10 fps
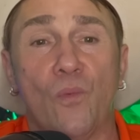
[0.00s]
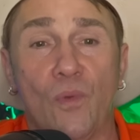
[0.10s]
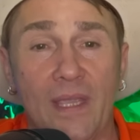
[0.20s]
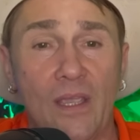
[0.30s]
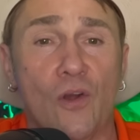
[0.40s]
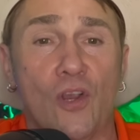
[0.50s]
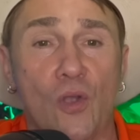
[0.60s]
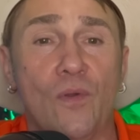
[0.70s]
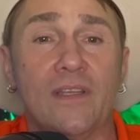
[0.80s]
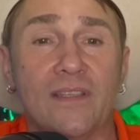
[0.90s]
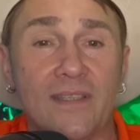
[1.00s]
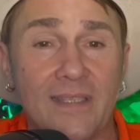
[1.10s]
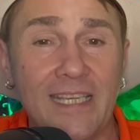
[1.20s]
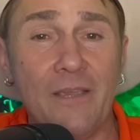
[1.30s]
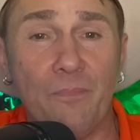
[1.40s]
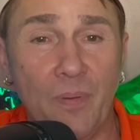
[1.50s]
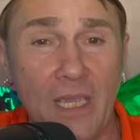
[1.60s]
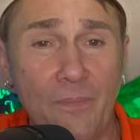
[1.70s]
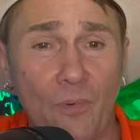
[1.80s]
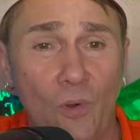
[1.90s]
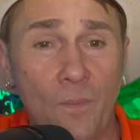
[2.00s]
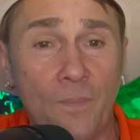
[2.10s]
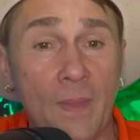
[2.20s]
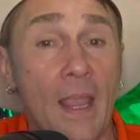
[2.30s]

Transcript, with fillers: we are going to see people